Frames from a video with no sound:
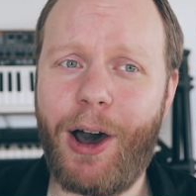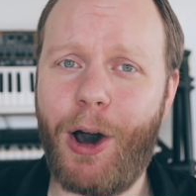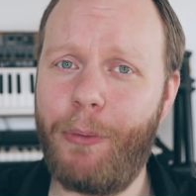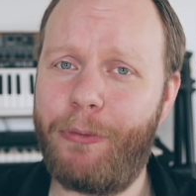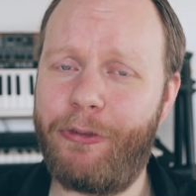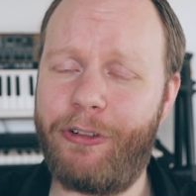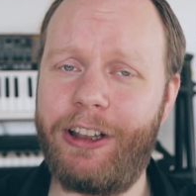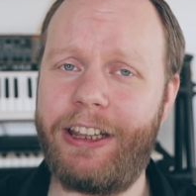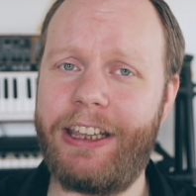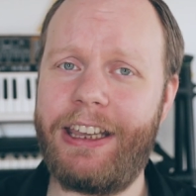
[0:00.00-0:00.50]

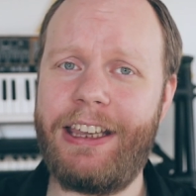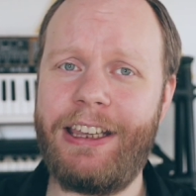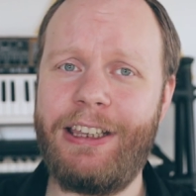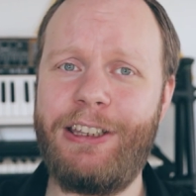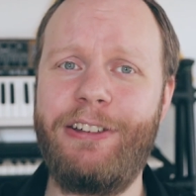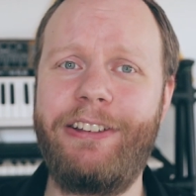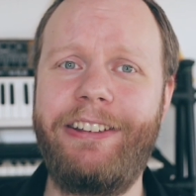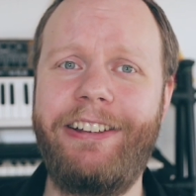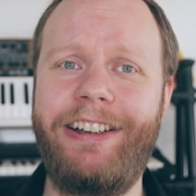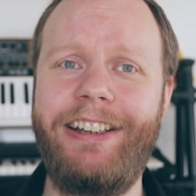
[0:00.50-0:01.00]
Hopefully
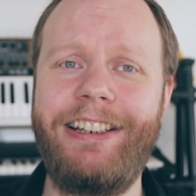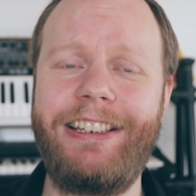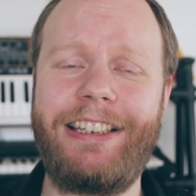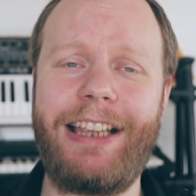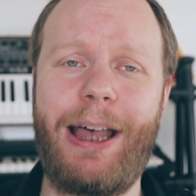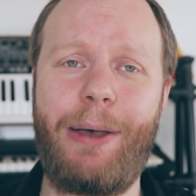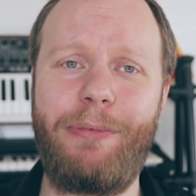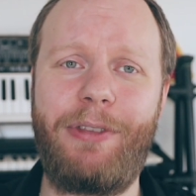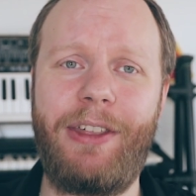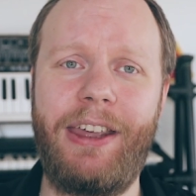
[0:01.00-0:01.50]
you learned
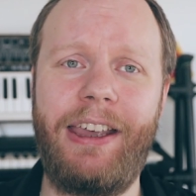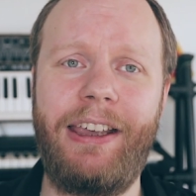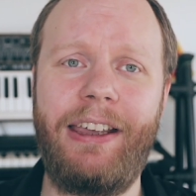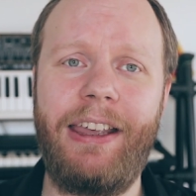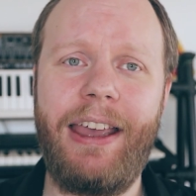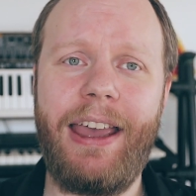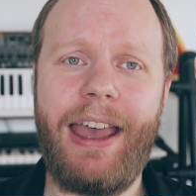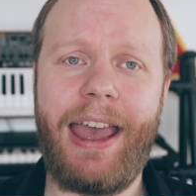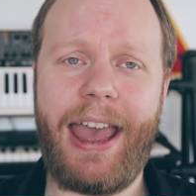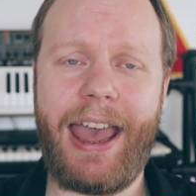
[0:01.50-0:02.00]
something,
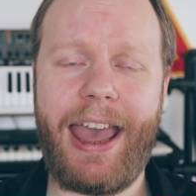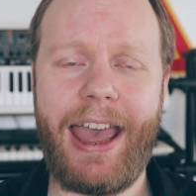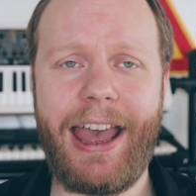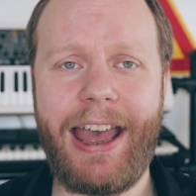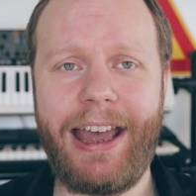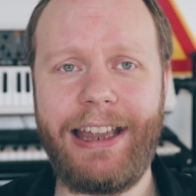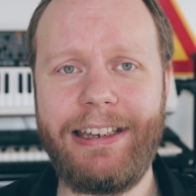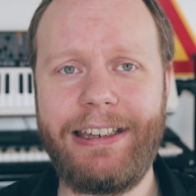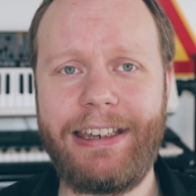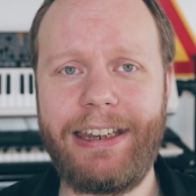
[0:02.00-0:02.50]

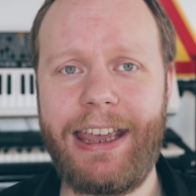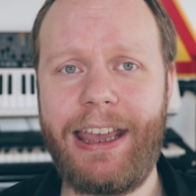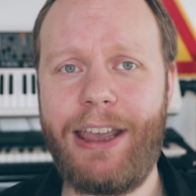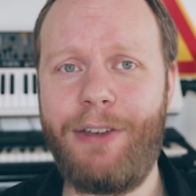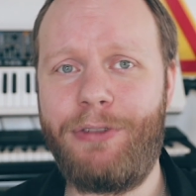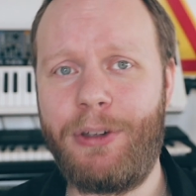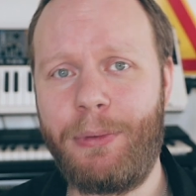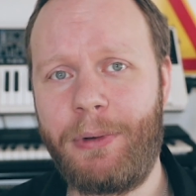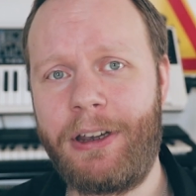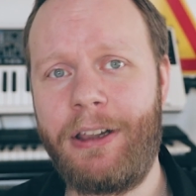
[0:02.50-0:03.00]
and
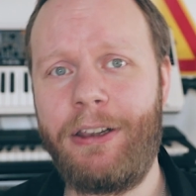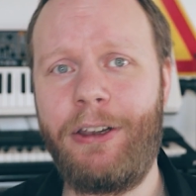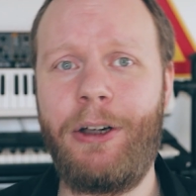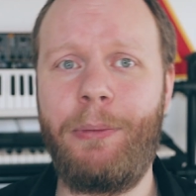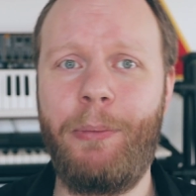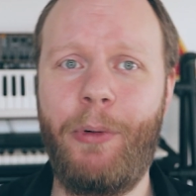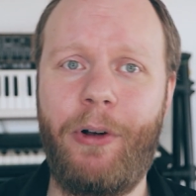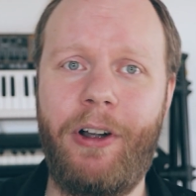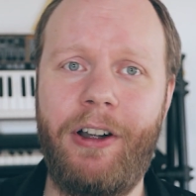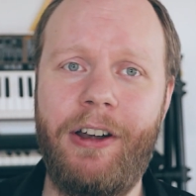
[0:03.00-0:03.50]
if you want to learn
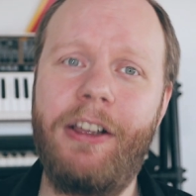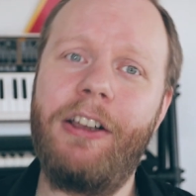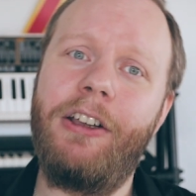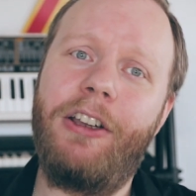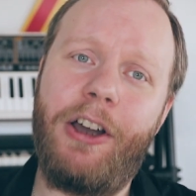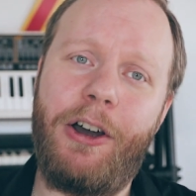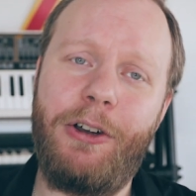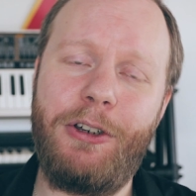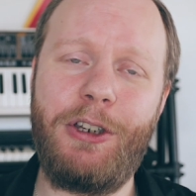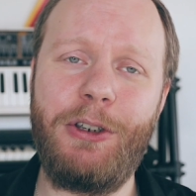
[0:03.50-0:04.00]
more,
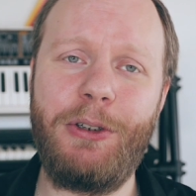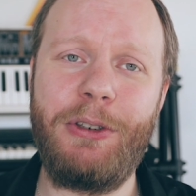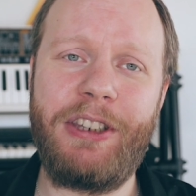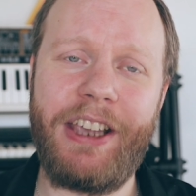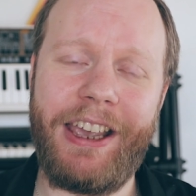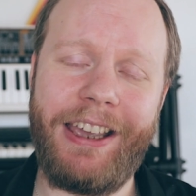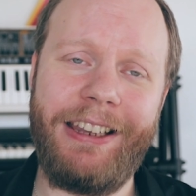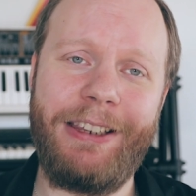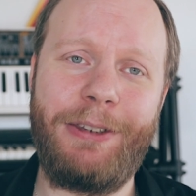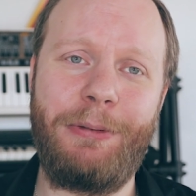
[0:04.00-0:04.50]
go to
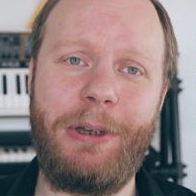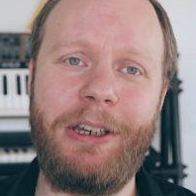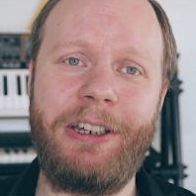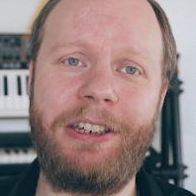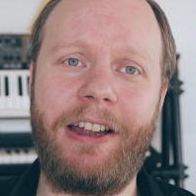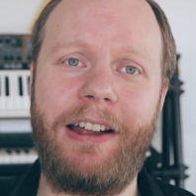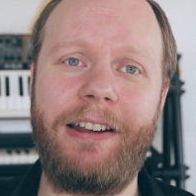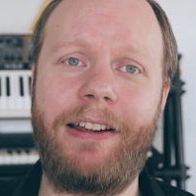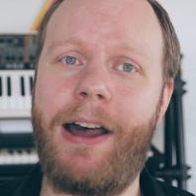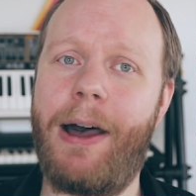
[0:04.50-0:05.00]

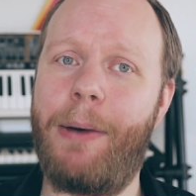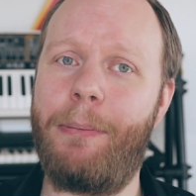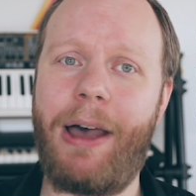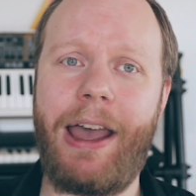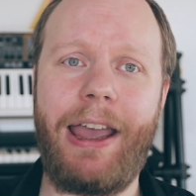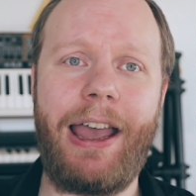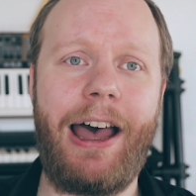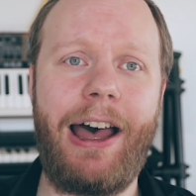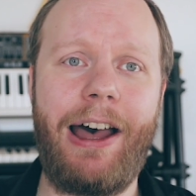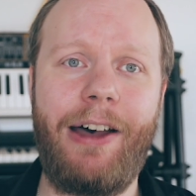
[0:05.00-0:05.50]
sayinswedish.com.
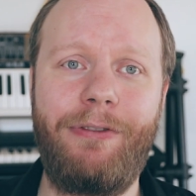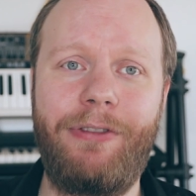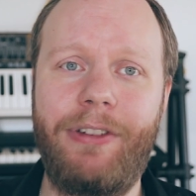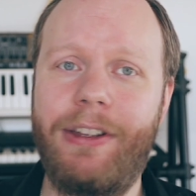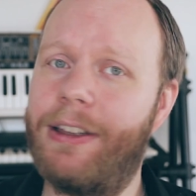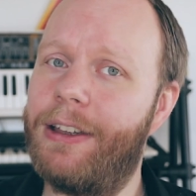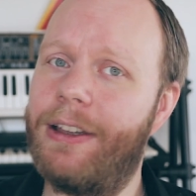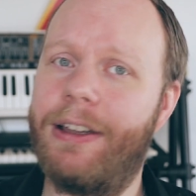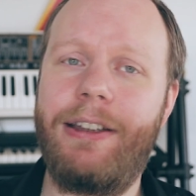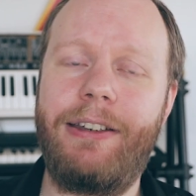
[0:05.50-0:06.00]
I have
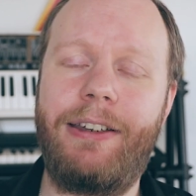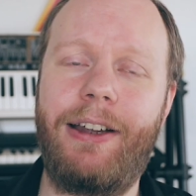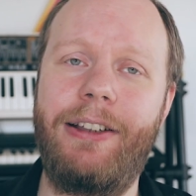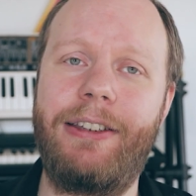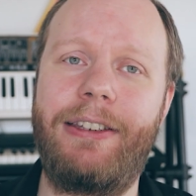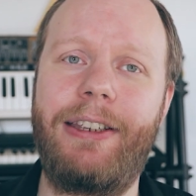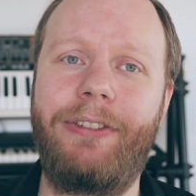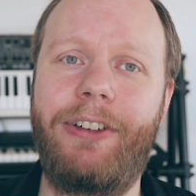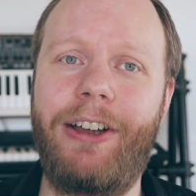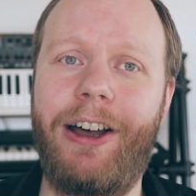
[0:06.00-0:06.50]

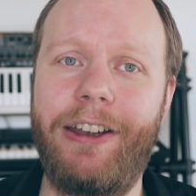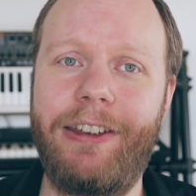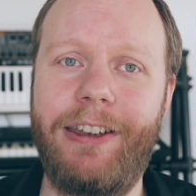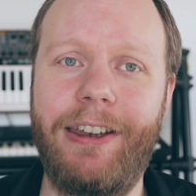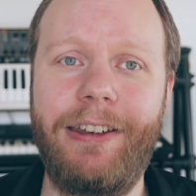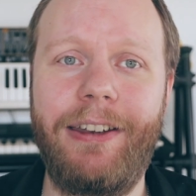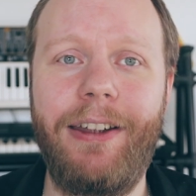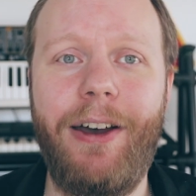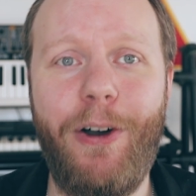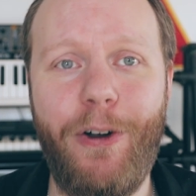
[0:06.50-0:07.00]
tons of
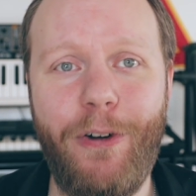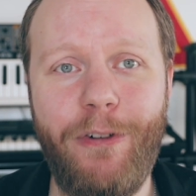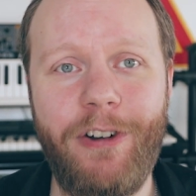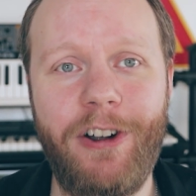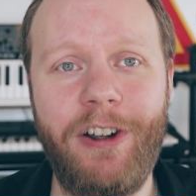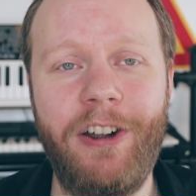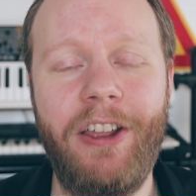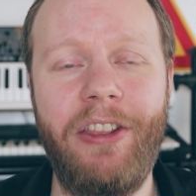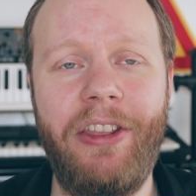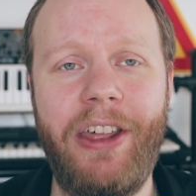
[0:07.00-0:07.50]
content
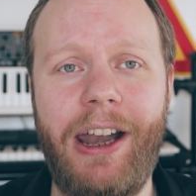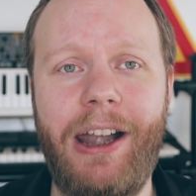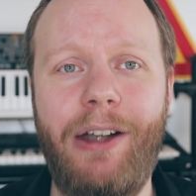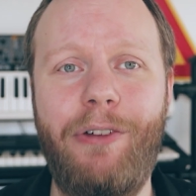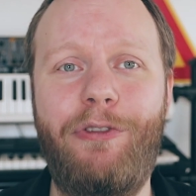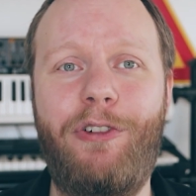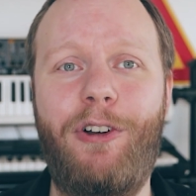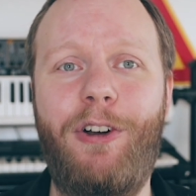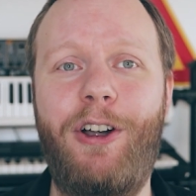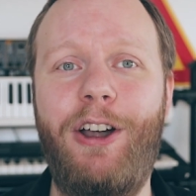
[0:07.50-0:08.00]
over there
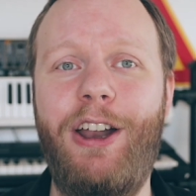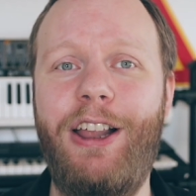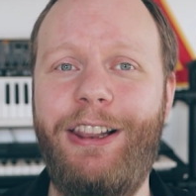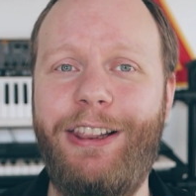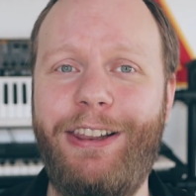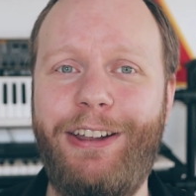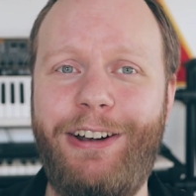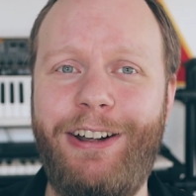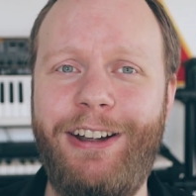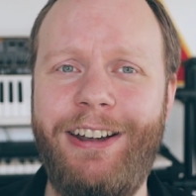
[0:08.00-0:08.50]
for
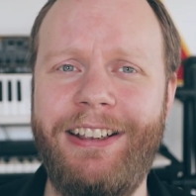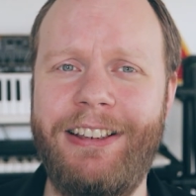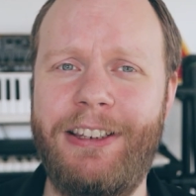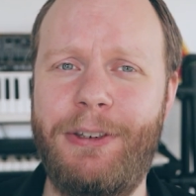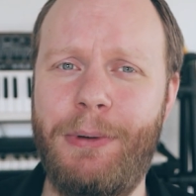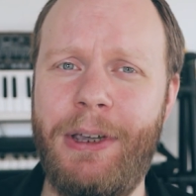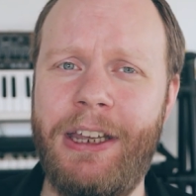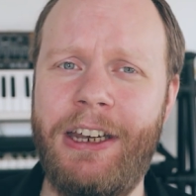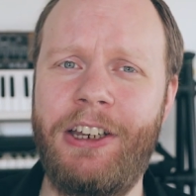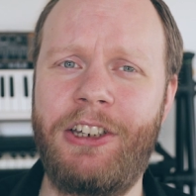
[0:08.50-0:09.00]
learning
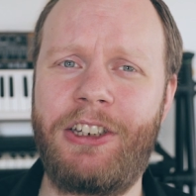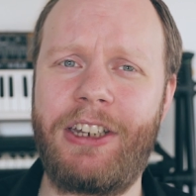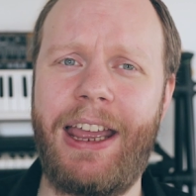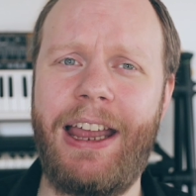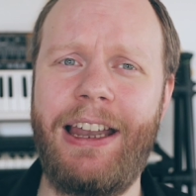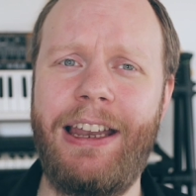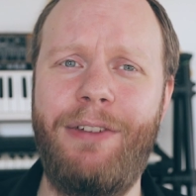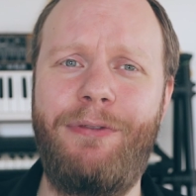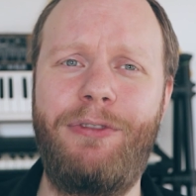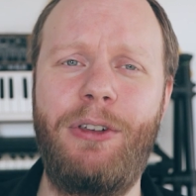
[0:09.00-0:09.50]
Swedish,
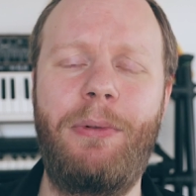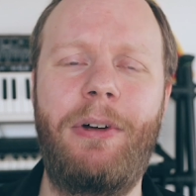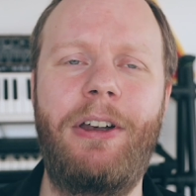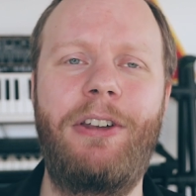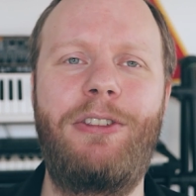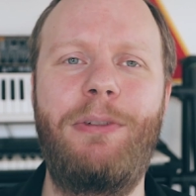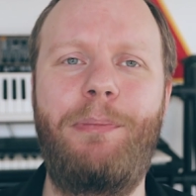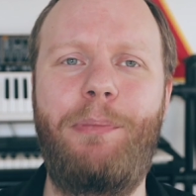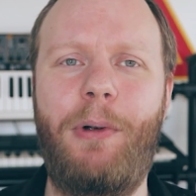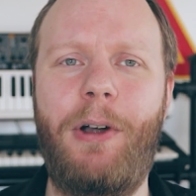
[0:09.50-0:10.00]
and if you want
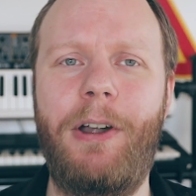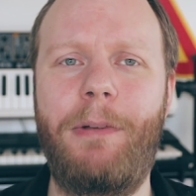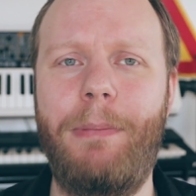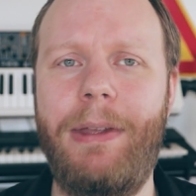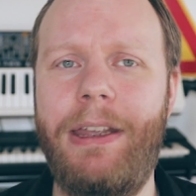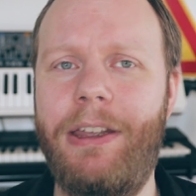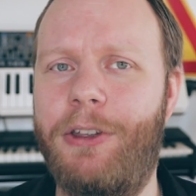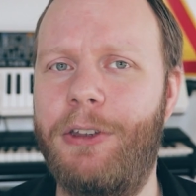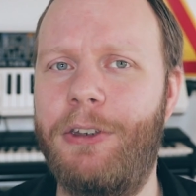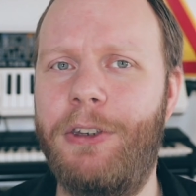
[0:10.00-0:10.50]
to support
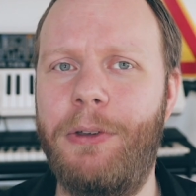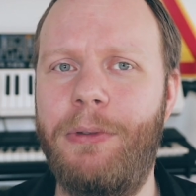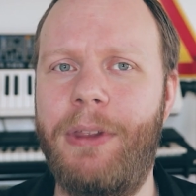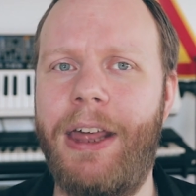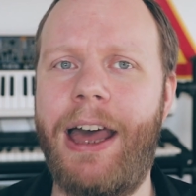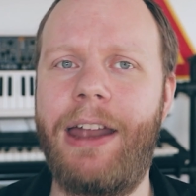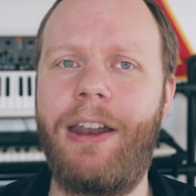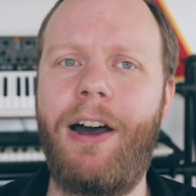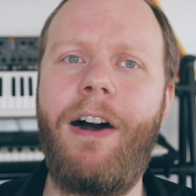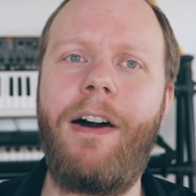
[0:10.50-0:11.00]
me, you can do
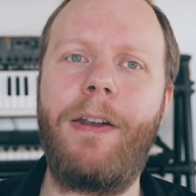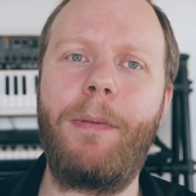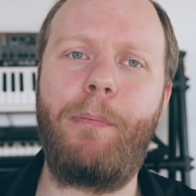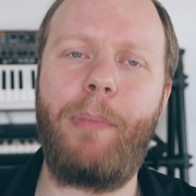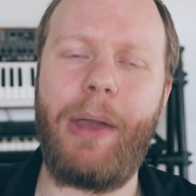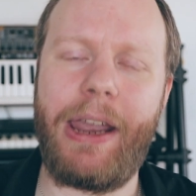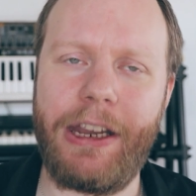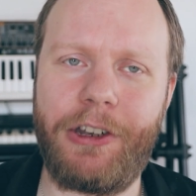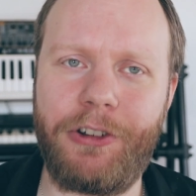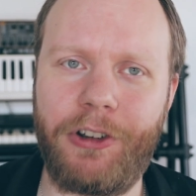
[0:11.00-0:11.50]
that on
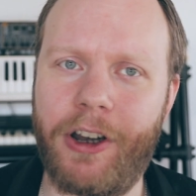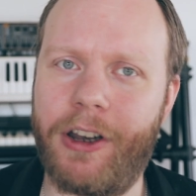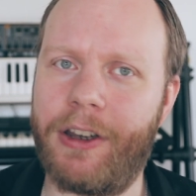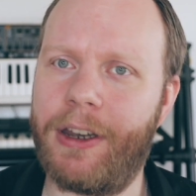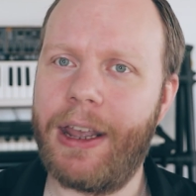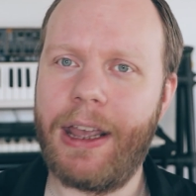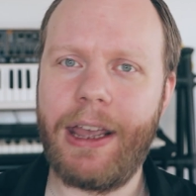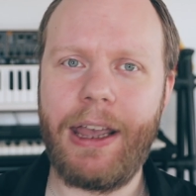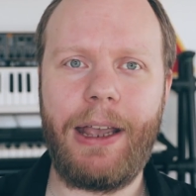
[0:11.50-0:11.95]
Patreon.